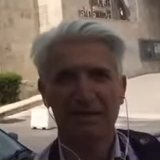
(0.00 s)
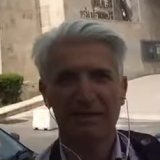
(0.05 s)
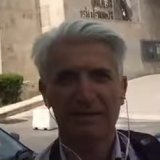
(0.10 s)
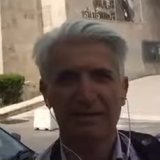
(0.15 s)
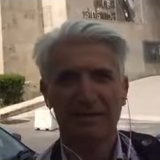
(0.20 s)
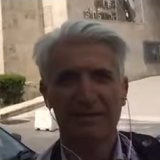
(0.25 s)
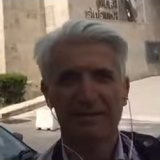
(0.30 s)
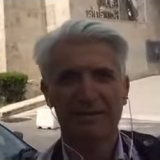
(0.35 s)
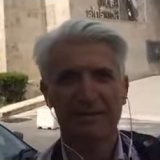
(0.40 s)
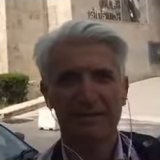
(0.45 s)

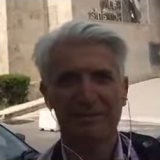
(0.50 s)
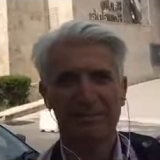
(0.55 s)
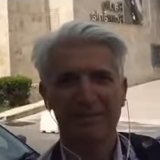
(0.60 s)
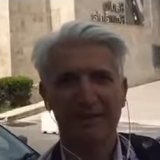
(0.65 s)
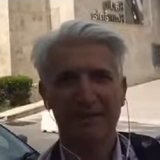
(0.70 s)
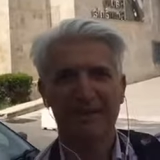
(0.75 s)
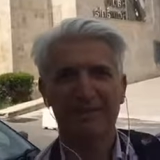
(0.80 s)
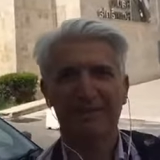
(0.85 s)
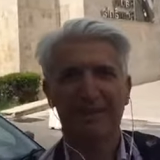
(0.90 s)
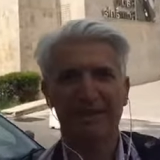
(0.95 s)
Hello,
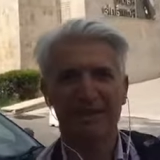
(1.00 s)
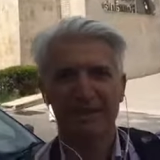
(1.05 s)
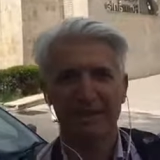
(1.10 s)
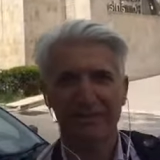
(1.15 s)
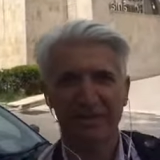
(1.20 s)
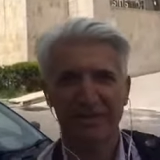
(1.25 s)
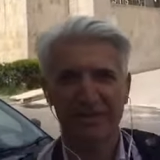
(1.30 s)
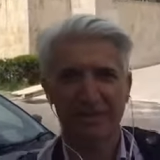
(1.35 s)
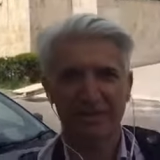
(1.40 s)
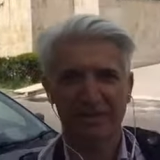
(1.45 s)
I'm Valentin
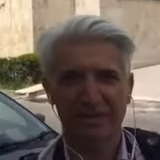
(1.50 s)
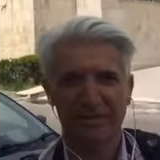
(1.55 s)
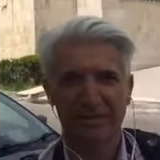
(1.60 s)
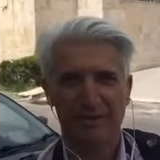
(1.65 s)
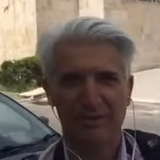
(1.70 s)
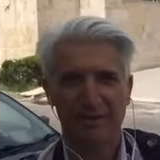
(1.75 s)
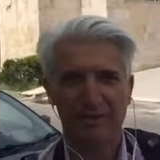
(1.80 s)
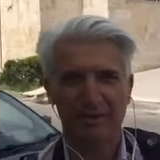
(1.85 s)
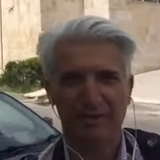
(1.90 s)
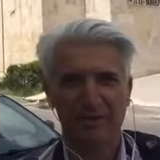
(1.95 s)
Mandache from
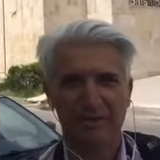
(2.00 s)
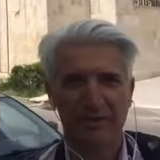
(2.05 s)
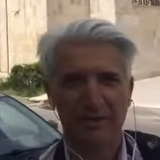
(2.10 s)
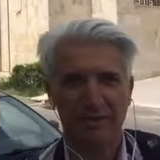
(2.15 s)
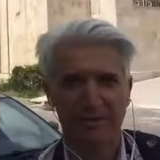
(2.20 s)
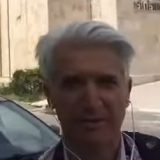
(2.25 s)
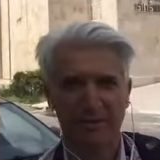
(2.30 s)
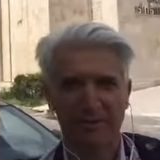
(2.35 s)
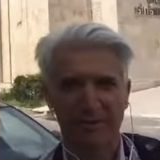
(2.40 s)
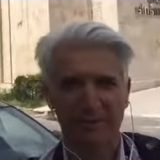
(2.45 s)
Historic
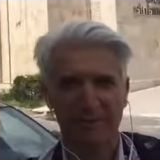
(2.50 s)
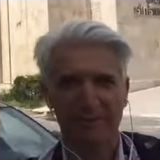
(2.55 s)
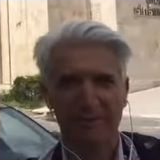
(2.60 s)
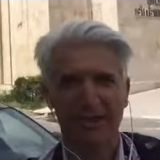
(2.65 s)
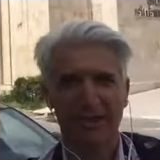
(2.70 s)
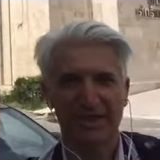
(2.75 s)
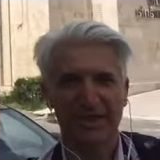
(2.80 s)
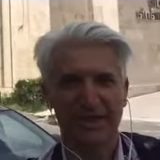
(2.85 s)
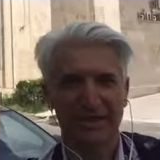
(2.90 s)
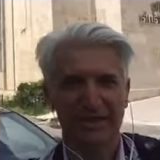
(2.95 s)
Houses
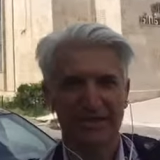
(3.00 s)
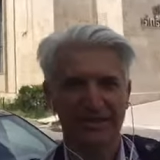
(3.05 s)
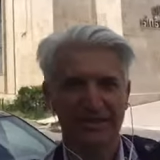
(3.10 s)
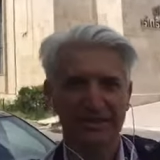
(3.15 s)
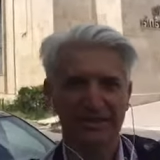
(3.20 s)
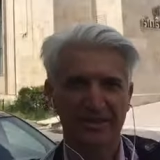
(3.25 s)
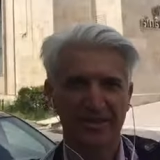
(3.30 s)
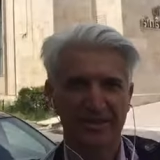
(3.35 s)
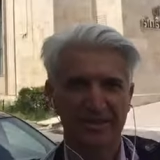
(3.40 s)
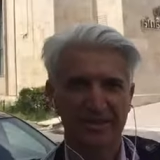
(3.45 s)
Romania, Casa
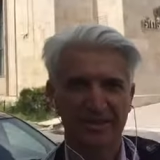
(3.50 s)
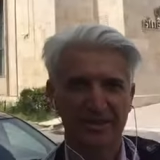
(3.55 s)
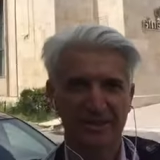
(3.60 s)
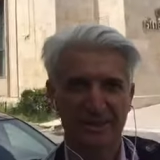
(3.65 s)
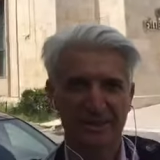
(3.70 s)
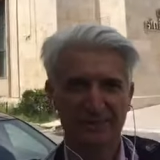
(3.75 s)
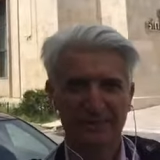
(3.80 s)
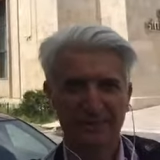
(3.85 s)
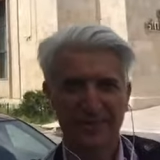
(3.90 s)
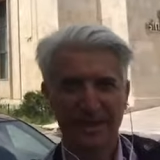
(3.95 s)
de Epoca,
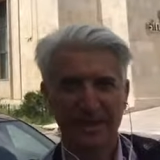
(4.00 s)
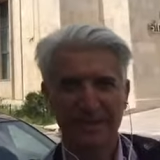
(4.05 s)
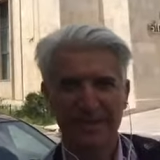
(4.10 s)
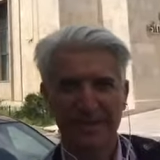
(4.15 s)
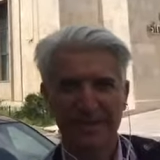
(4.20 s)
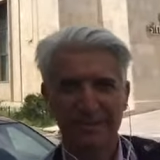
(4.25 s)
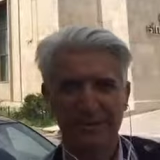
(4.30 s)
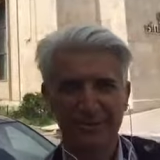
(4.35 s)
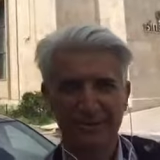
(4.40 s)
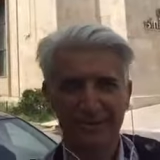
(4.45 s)

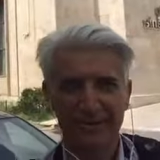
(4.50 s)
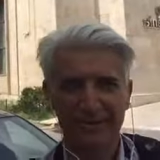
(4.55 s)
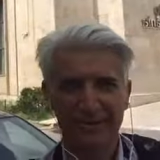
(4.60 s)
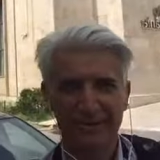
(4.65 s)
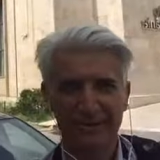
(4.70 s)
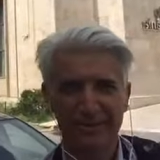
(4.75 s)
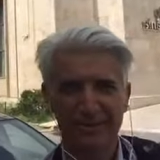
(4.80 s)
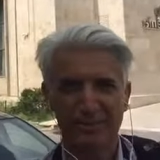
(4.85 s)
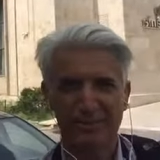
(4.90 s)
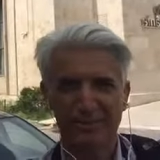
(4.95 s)
and today I'd like
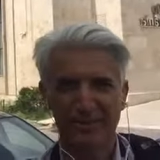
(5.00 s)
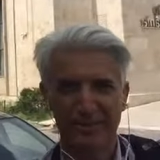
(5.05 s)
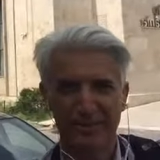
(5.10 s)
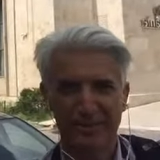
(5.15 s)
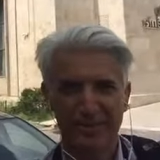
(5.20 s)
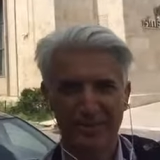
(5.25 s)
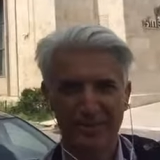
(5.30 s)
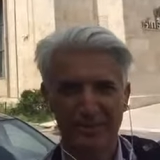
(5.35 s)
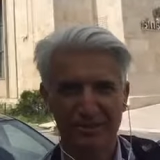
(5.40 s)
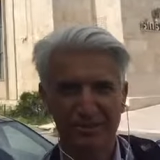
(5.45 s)
to
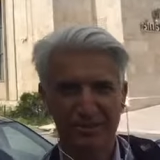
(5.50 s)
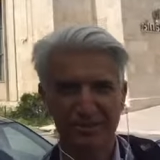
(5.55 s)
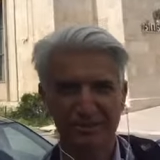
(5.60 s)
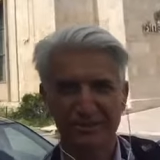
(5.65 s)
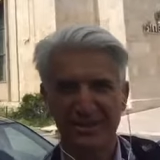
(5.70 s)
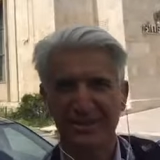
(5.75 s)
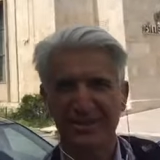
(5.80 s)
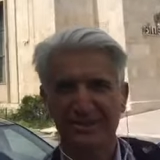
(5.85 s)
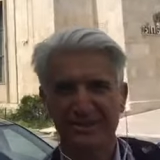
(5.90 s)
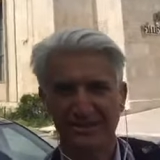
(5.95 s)
present you a
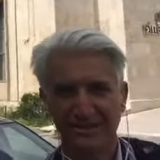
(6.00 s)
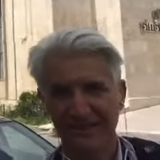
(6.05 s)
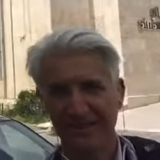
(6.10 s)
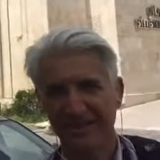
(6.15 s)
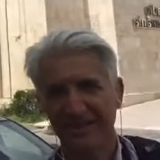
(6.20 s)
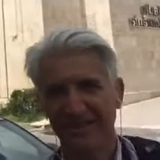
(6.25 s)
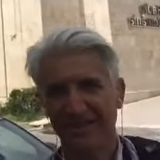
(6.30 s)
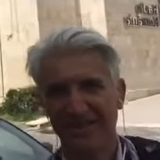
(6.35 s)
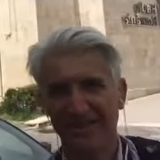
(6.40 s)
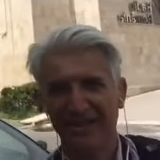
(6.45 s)
very interesting
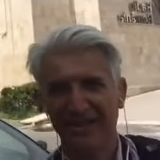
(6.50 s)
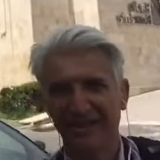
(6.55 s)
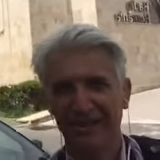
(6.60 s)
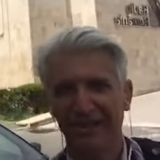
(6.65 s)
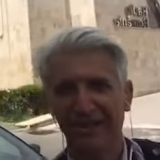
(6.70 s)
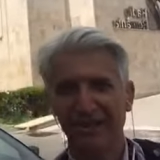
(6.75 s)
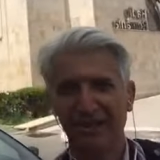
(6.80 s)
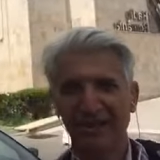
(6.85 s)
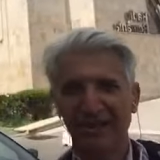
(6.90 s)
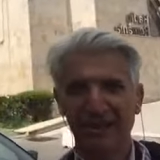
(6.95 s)
case
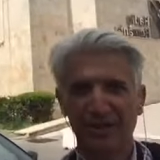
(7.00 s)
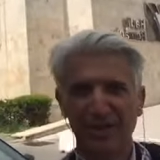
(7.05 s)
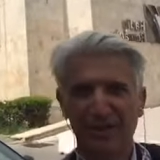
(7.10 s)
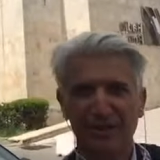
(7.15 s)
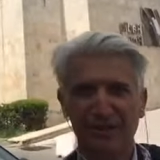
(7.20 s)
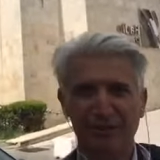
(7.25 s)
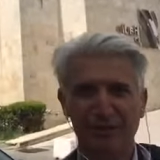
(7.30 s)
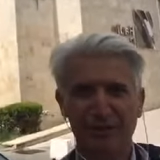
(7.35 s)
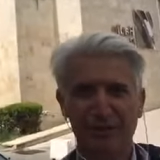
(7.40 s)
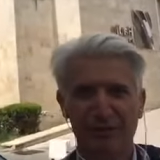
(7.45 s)

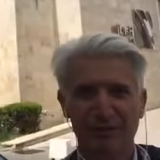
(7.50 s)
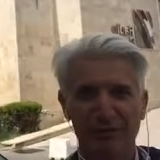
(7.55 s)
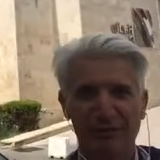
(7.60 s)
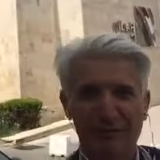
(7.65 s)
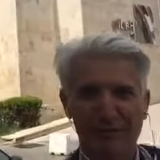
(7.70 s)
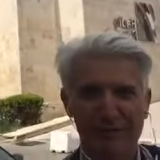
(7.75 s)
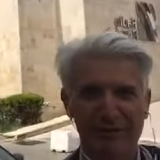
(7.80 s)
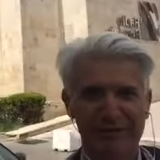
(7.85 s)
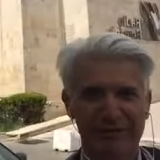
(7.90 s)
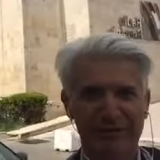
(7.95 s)
of
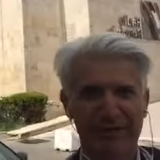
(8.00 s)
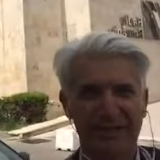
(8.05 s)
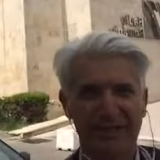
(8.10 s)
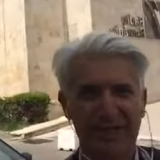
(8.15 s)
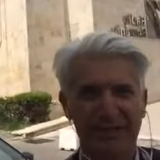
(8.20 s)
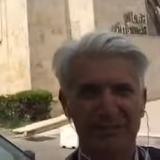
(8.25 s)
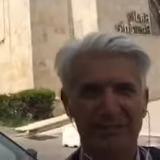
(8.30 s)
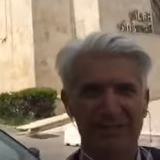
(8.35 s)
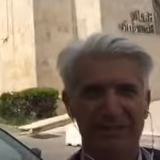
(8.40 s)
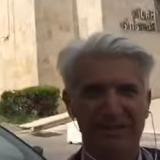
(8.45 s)

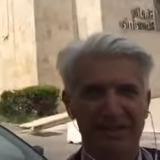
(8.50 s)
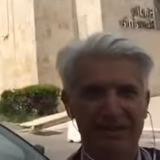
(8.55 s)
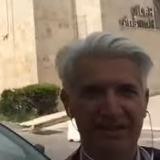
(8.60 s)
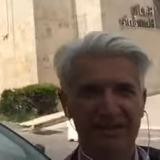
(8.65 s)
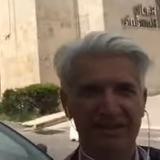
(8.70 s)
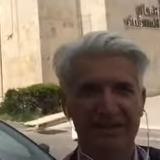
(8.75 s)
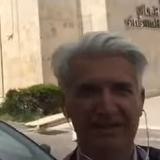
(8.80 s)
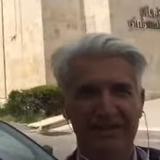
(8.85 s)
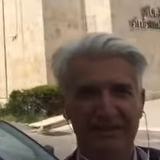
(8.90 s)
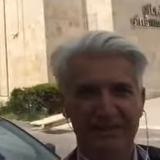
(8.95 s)

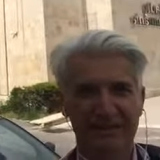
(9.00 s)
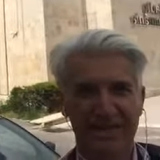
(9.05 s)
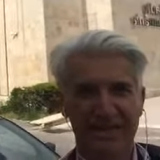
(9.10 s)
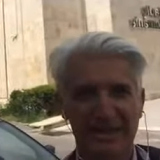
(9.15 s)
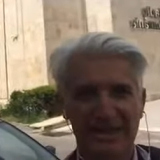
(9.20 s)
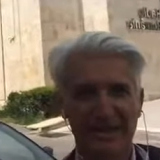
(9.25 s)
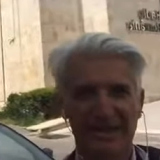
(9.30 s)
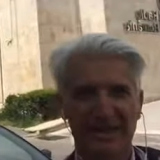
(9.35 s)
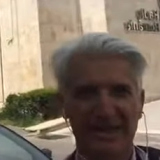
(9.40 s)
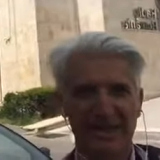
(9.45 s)
overlapping
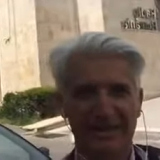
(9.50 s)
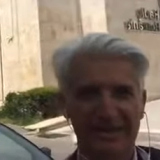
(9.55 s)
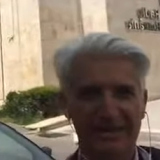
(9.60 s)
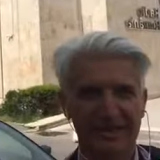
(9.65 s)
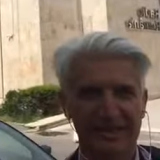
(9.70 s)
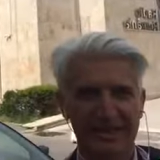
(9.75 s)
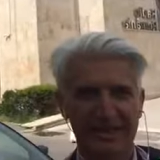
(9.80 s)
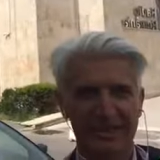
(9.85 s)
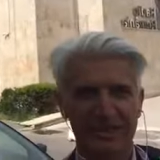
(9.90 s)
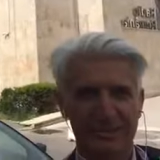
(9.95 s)

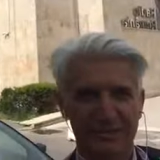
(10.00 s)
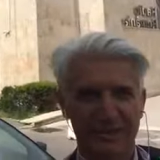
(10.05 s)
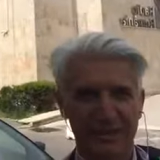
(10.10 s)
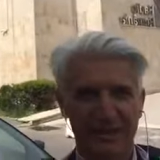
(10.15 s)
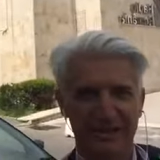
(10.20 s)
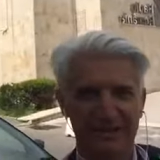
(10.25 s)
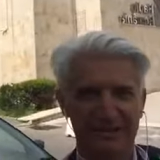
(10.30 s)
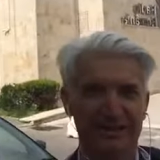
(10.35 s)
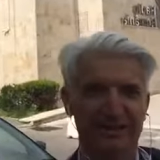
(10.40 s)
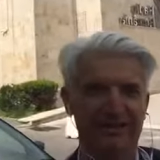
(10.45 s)

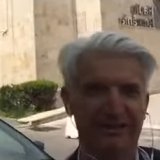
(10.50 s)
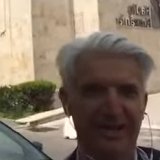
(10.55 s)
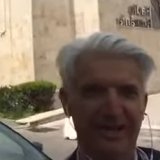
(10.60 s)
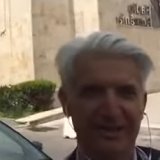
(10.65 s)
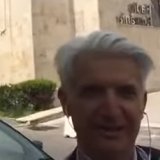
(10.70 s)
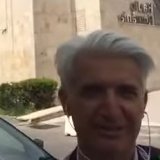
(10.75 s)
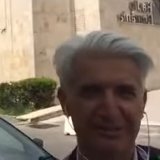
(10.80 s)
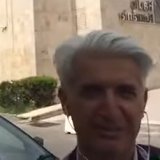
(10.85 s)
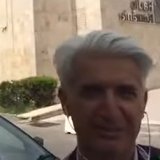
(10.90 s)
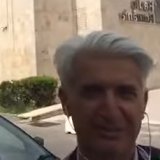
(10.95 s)
architectural
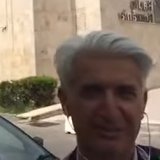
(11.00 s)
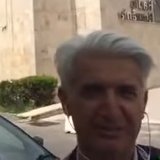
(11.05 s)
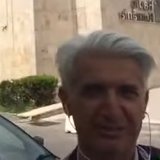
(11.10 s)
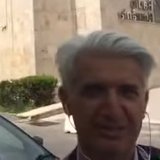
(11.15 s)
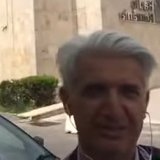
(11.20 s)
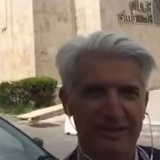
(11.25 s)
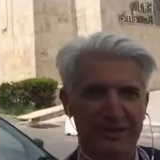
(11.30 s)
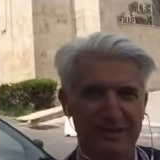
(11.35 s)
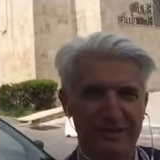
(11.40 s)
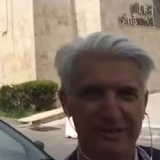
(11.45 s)
styles or
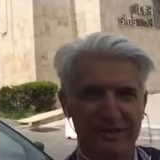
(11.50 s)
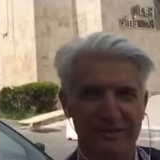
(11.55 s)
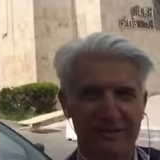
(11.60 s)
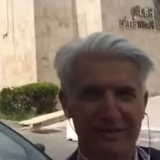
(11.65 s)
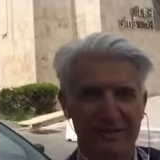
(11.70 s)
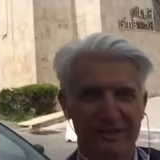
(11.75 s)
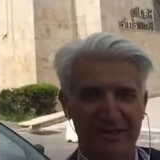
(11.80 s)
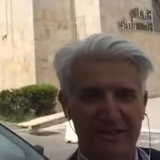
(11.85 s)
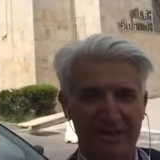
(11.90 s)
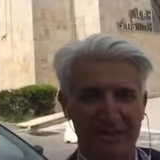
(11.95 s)
periods,
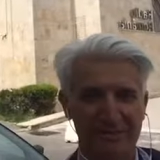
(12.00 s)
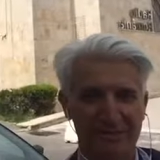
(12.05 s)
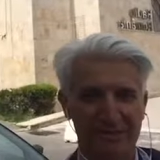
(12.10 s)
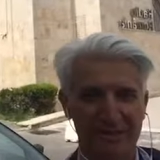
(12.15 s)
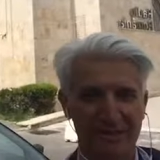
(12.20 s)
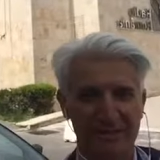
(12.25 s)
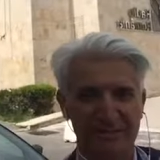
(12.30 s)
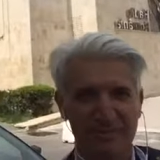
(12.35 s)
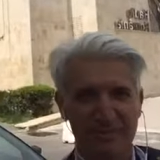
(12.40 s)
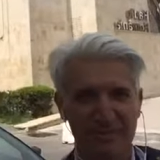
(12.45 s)

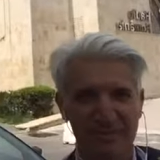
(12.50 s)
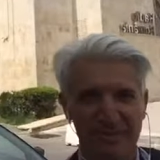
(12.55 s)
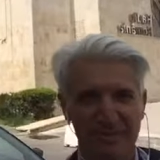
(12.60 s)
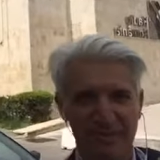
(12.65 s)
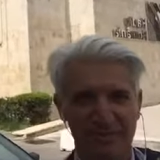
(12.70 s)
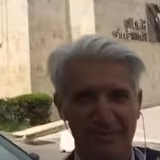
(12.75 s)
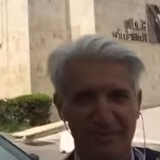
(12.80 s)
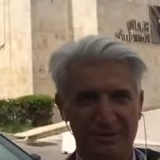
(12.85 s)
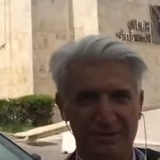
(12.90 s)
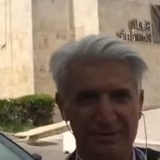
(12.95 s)
dictatorial periods
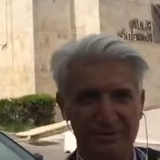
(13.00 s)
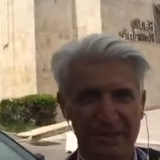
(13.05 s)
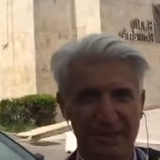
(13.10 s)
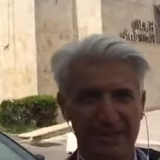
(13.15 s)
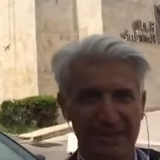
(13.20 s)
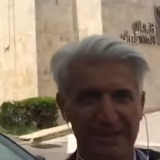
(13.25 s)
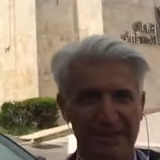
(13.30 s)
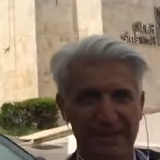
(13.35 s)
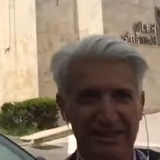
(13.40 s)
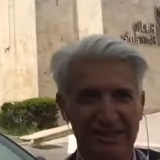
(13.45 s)
of
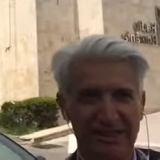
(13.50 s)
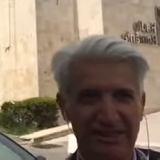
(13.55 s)
Romania